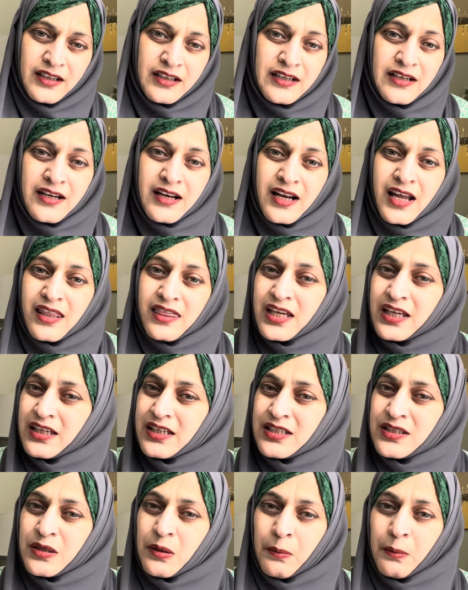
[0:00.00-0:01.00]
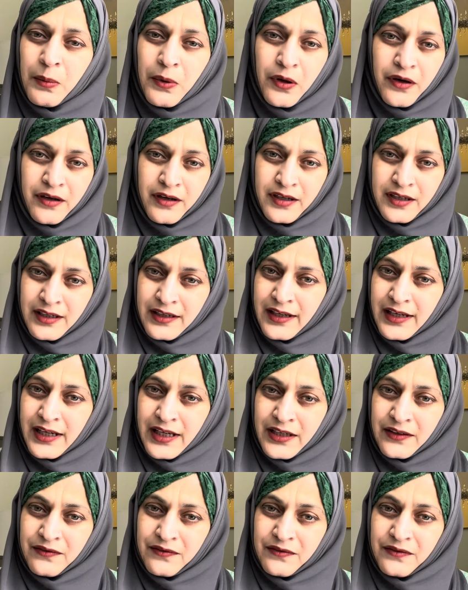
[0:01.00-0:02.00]
Nothing is important in
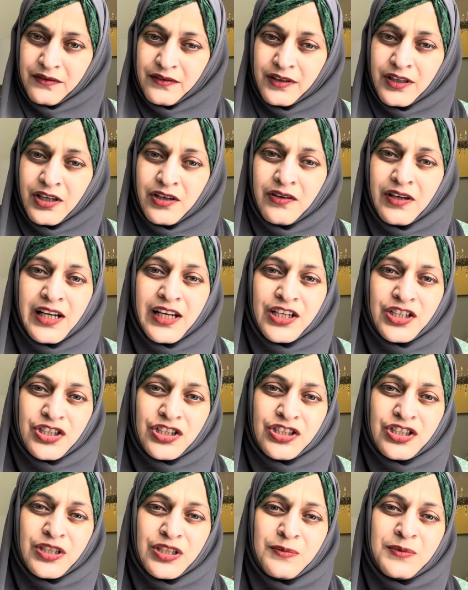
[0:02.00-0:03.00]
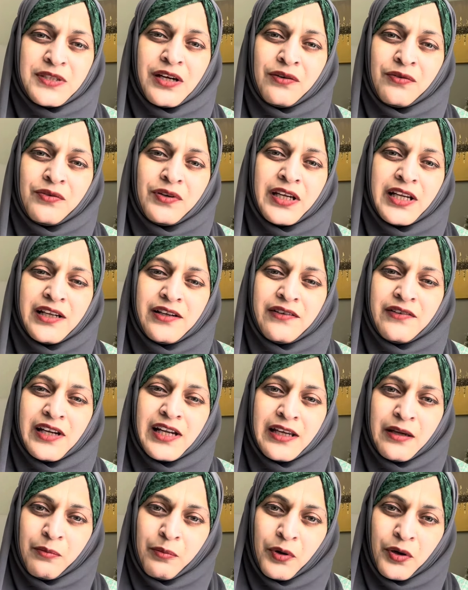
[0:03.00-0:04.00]
life. The relationships are really,
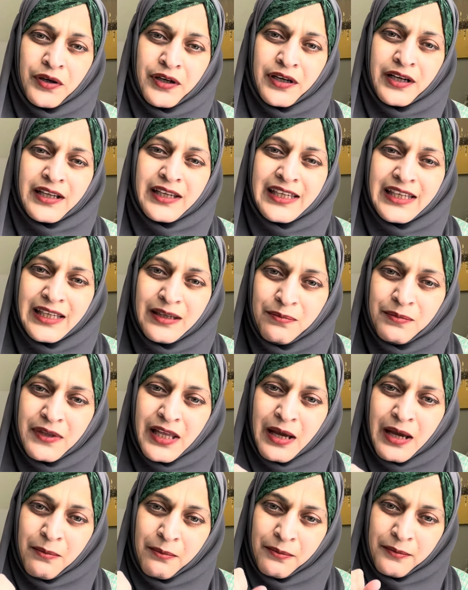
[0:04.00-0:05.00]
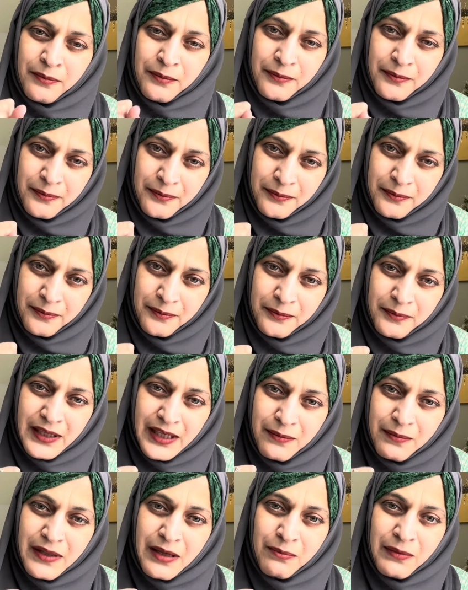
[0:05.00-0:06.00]
really important. Keep them
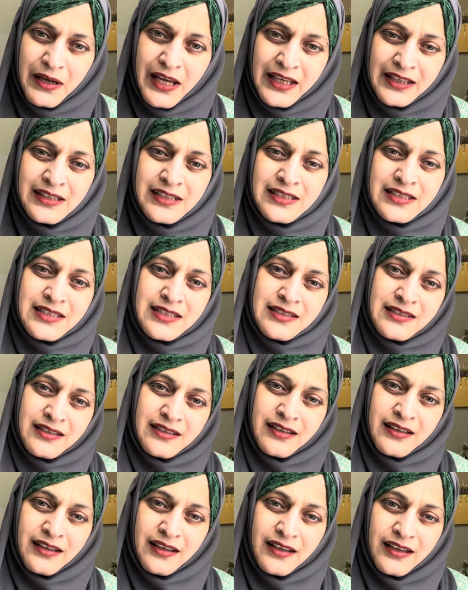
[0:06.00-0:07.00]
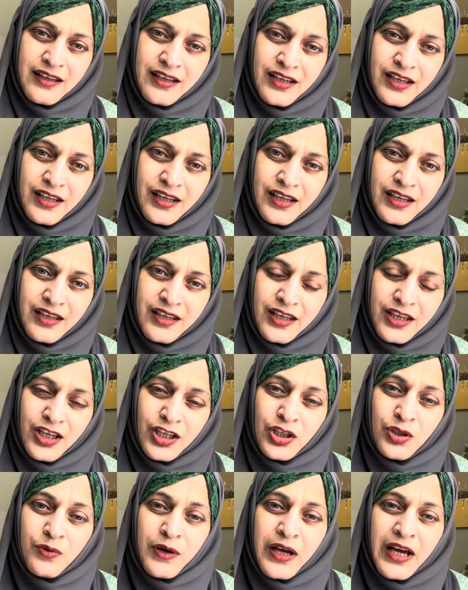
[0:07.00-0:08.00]
like this.
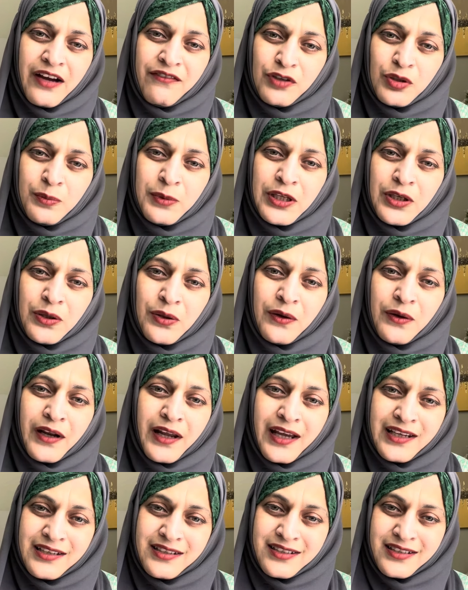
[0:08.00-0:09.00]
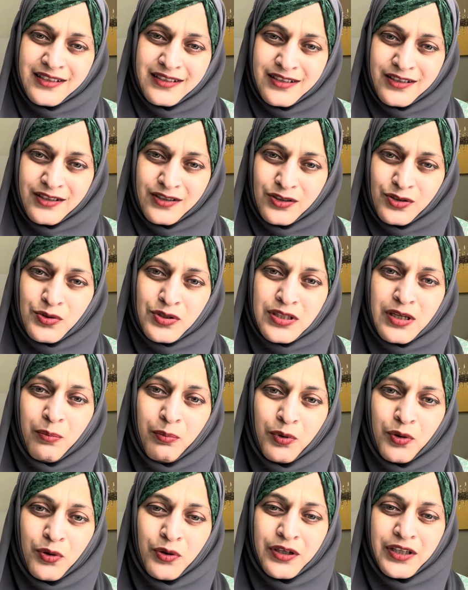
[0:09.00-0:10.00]
You have to be united to
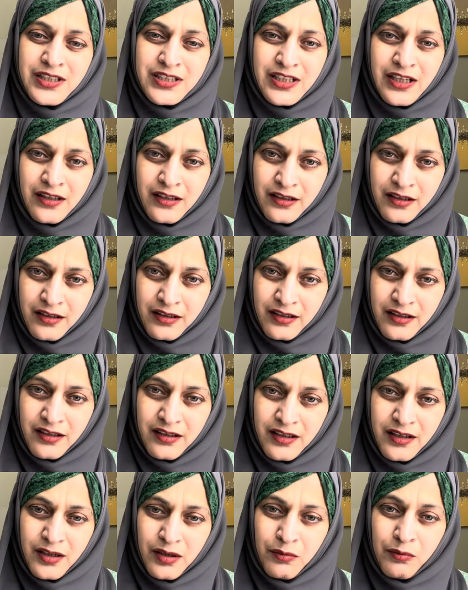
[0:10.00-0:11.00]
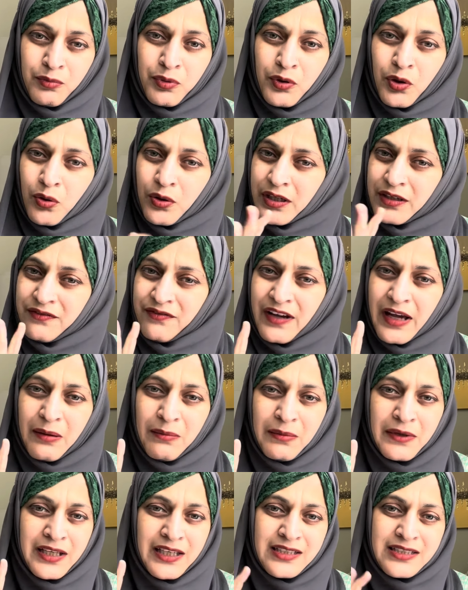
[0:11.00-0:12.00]
support each other. Broken
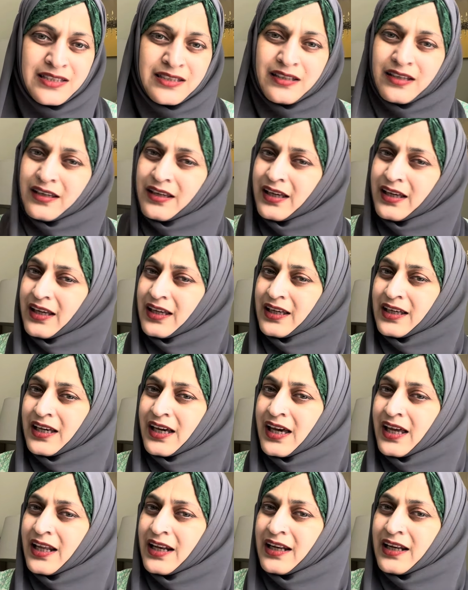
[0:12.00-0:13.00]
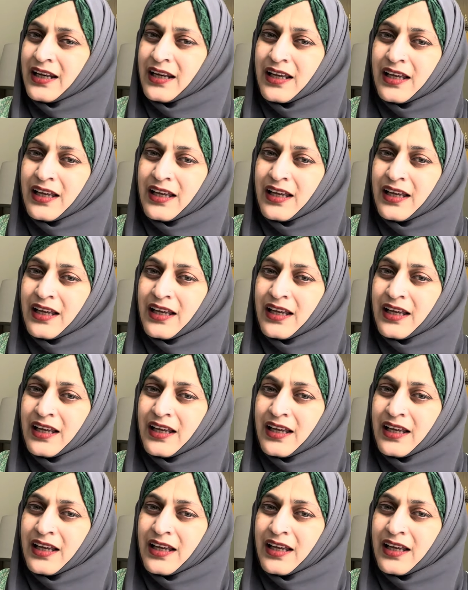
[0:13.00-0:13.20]
families can